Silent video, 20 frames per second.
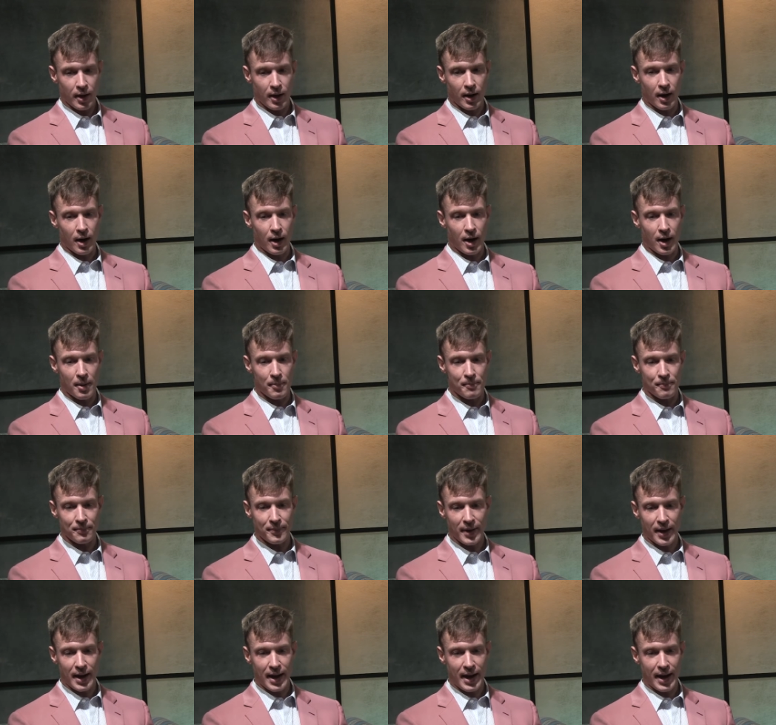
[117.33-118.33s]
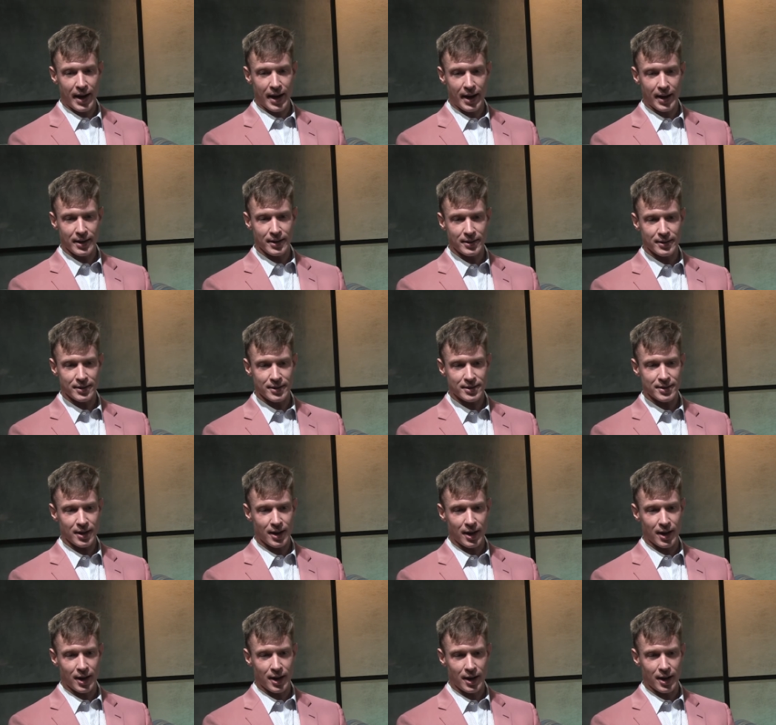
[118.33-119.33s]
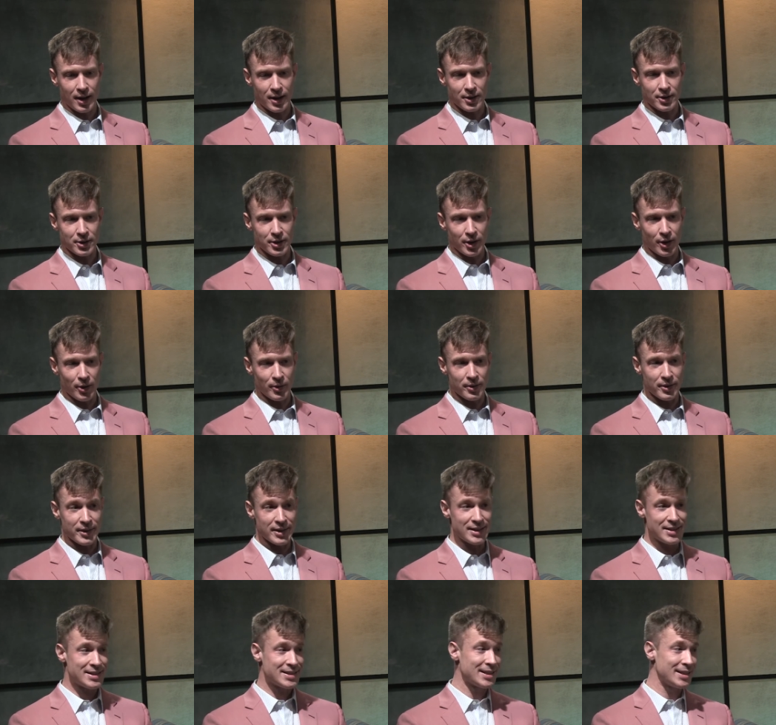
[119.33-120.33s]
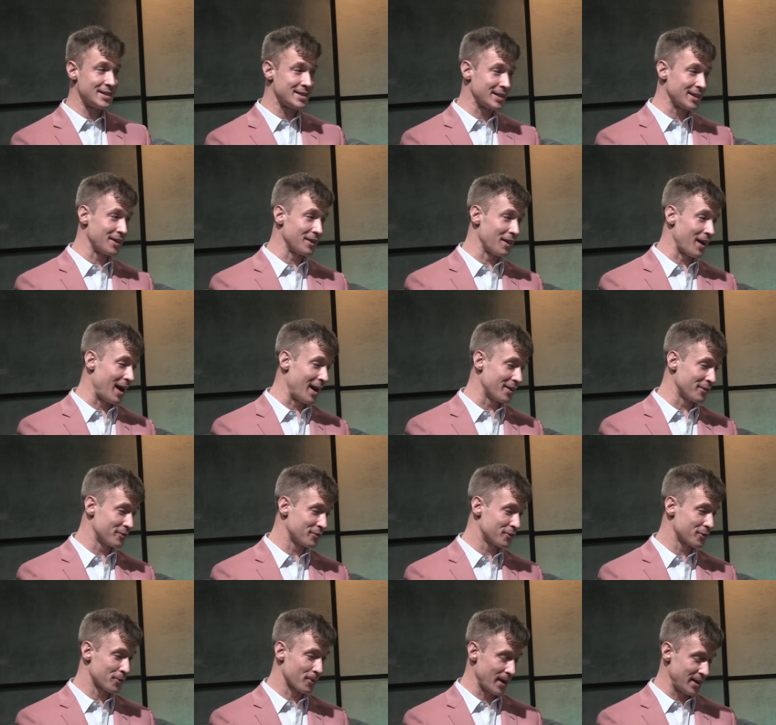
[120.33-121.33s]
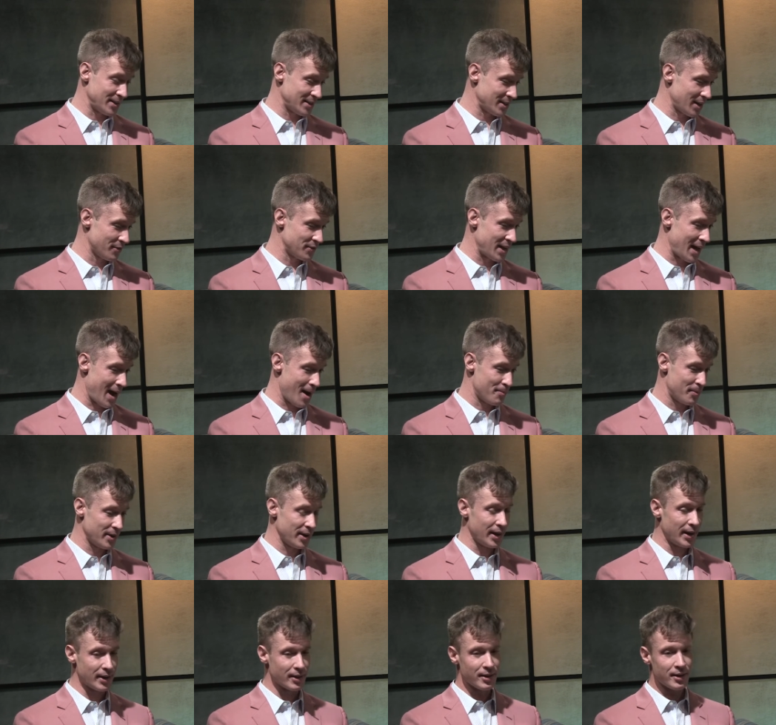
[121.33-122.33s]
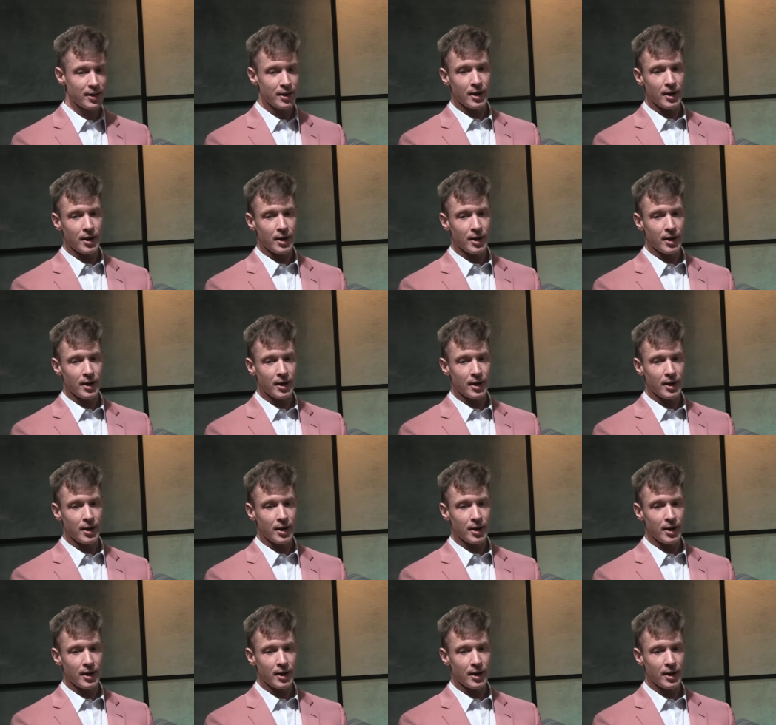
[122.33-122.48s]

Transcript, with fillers: Um, and uh, you know, this season, a lot of great stuff's happening.